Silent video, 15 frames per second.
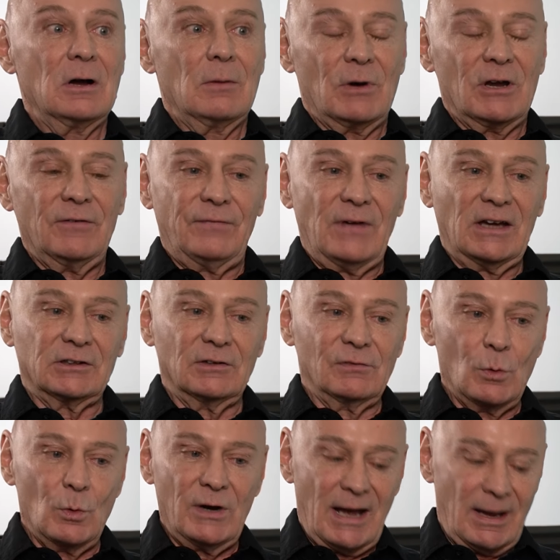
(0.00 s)
But effectively,
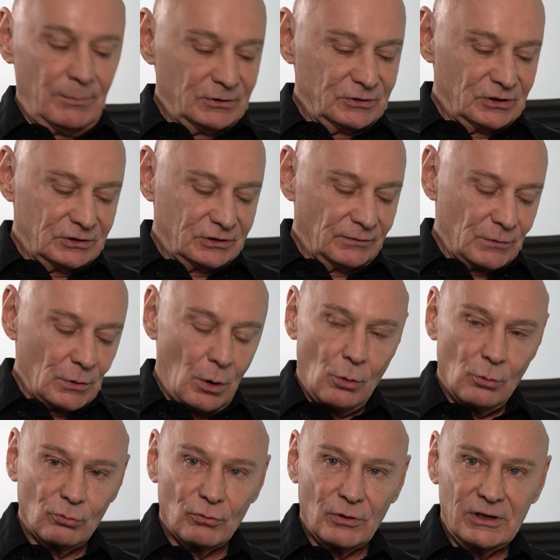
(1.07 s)
what happens is if you
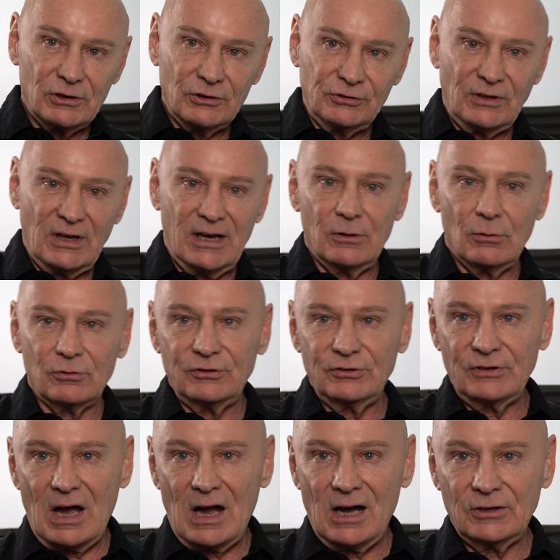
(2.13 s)
own real estate or
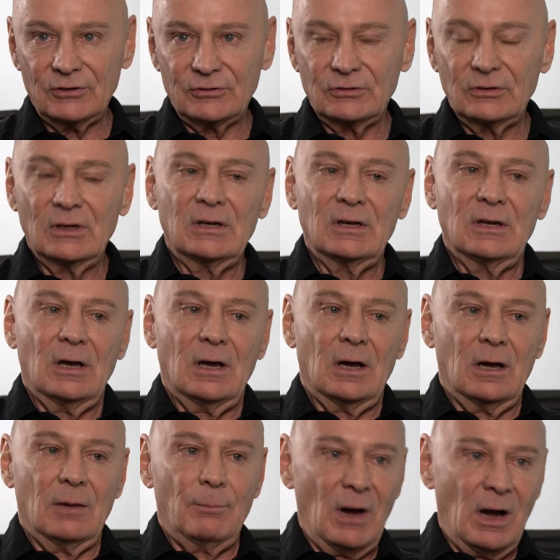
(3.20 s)
stocks,
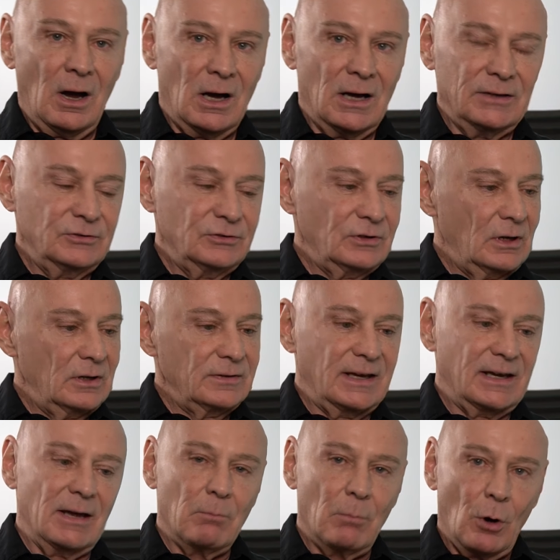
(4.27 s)
uh, bonds, they
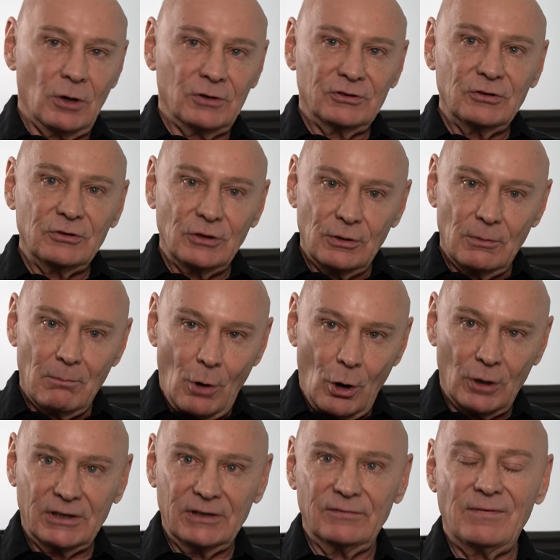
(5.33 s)
get marked to the
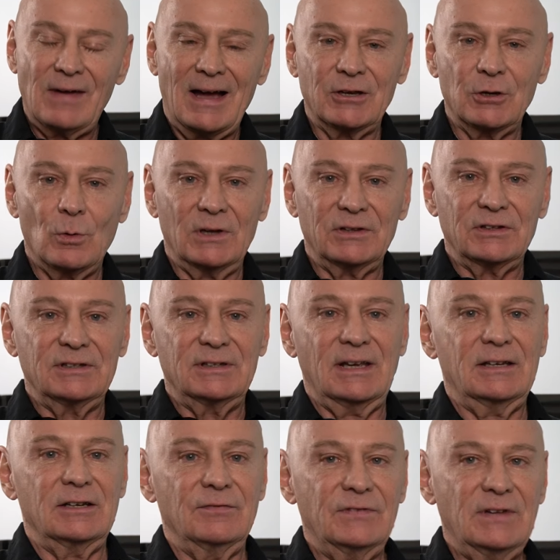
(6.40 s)
market value at the
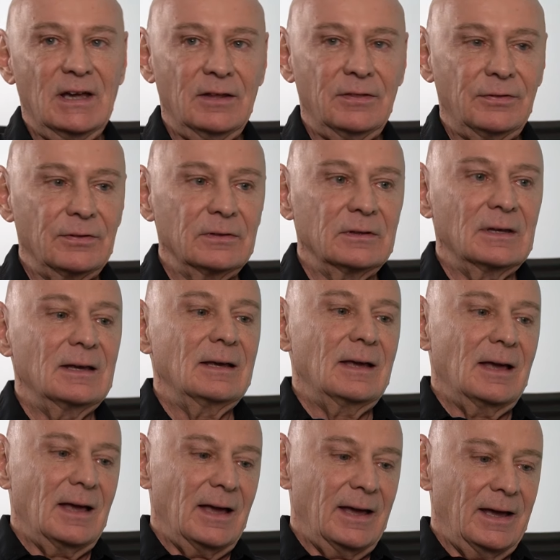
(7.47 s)
date of death
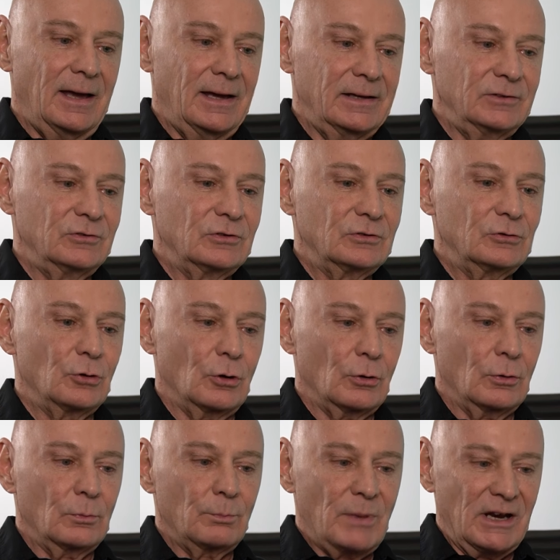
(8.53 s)
and
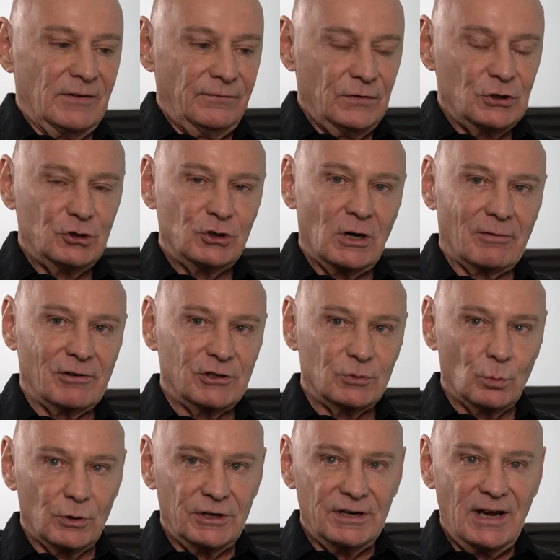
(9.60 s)
your beneficiaries
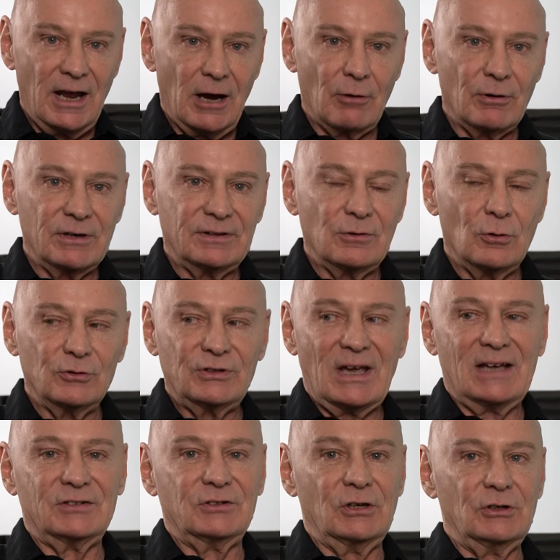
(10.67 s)
would inherit those
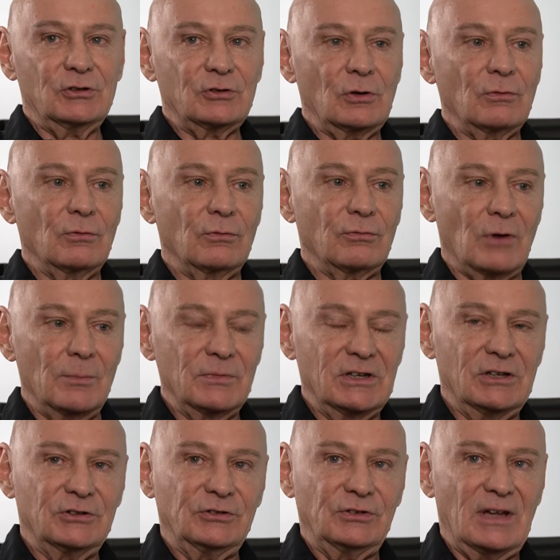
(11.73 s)
assets from the
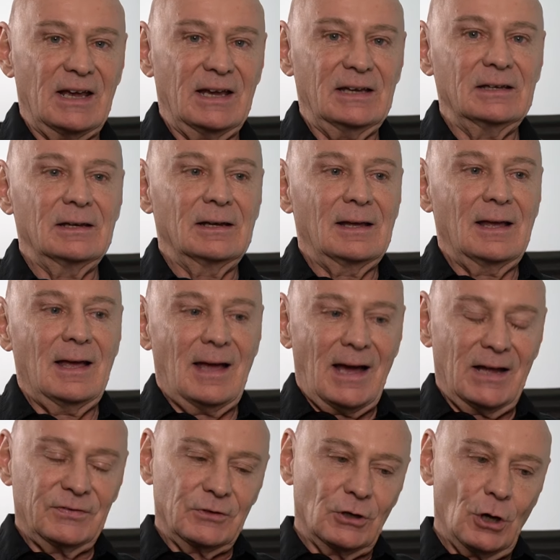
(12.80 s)
estate
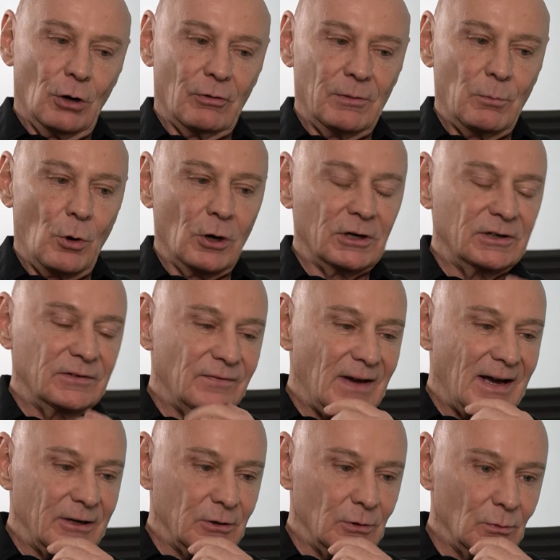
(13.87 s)
at the current market
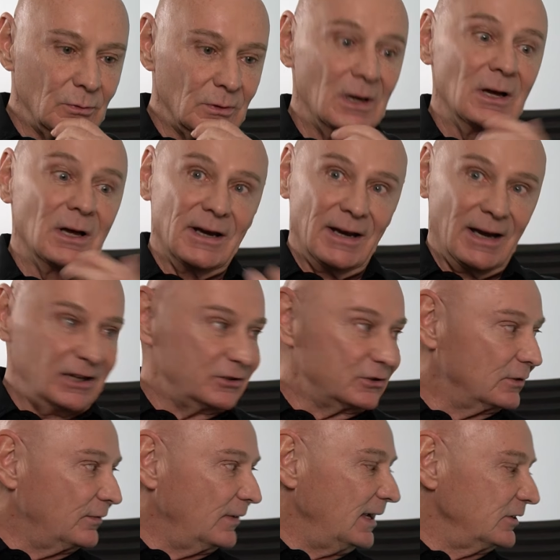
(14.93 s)
value. A nice
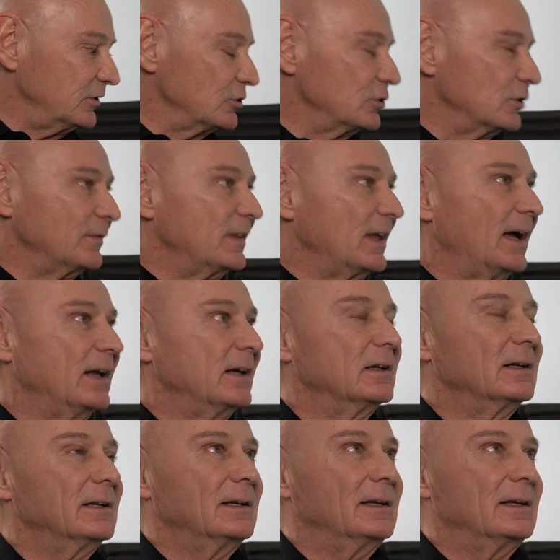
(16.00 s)
advantage of that
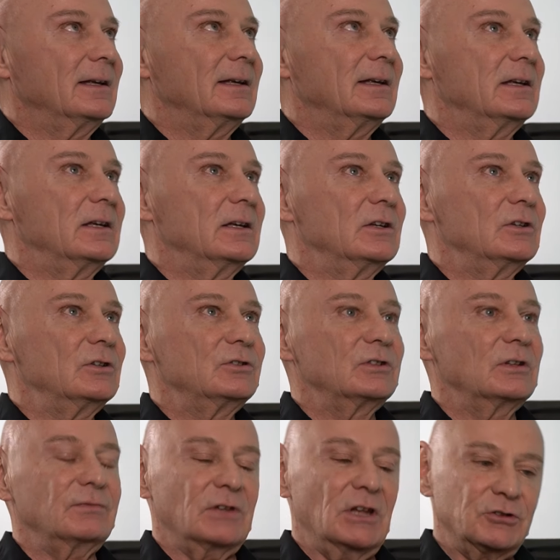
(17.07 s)
is
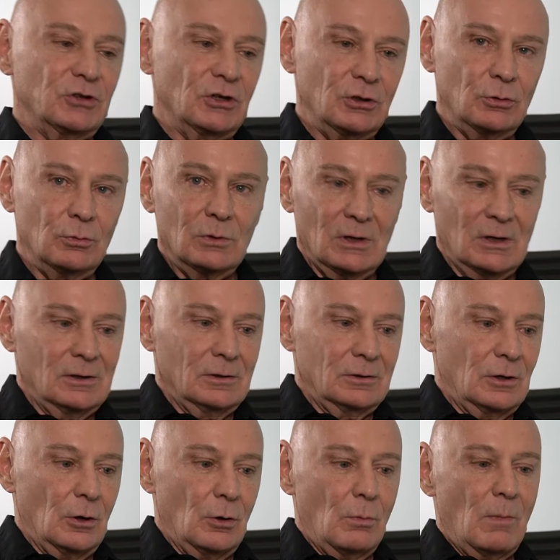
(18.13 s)
if, let's say, you,
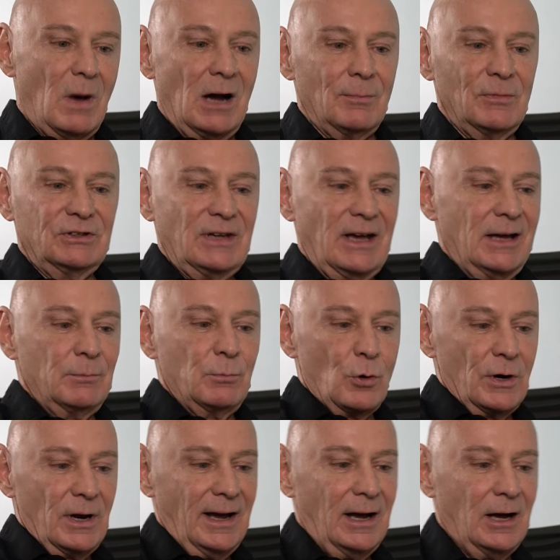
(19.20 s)
you know, mom and dad bought
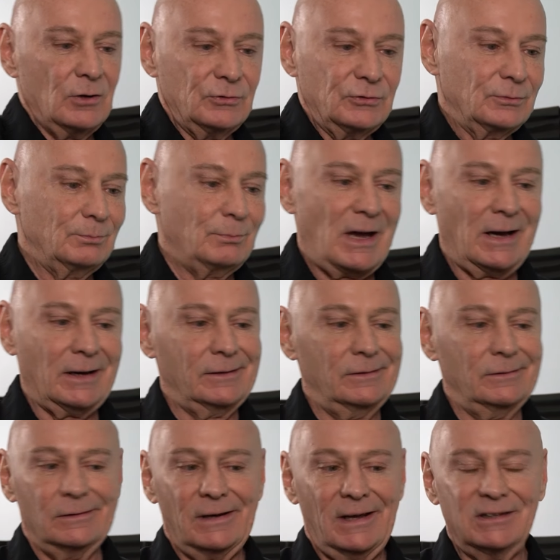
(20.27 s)
a house back in
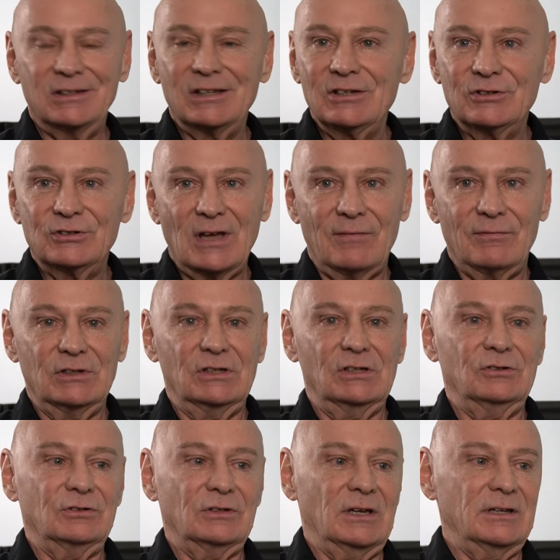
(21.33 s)
the
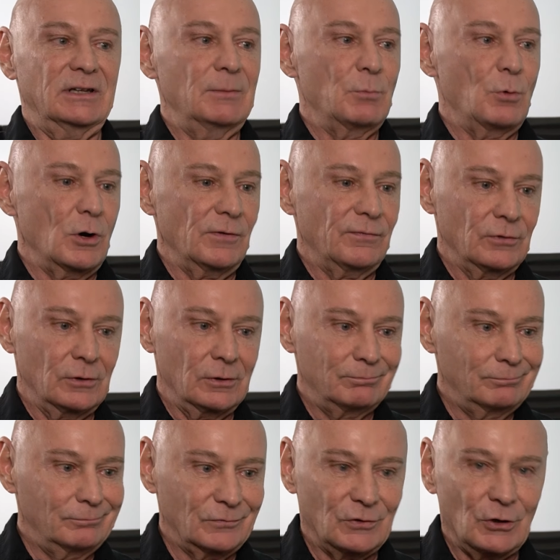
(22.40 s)
1970s and they bought it for
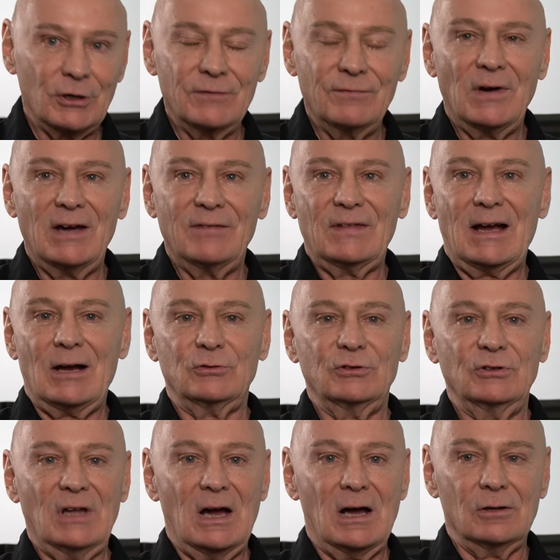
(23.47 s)

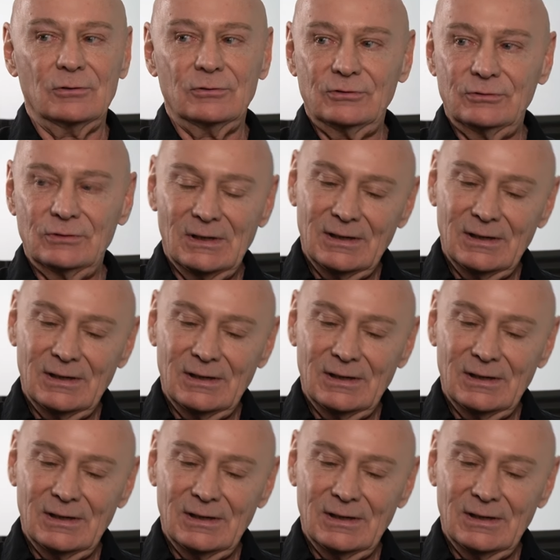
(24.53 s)
$35,000.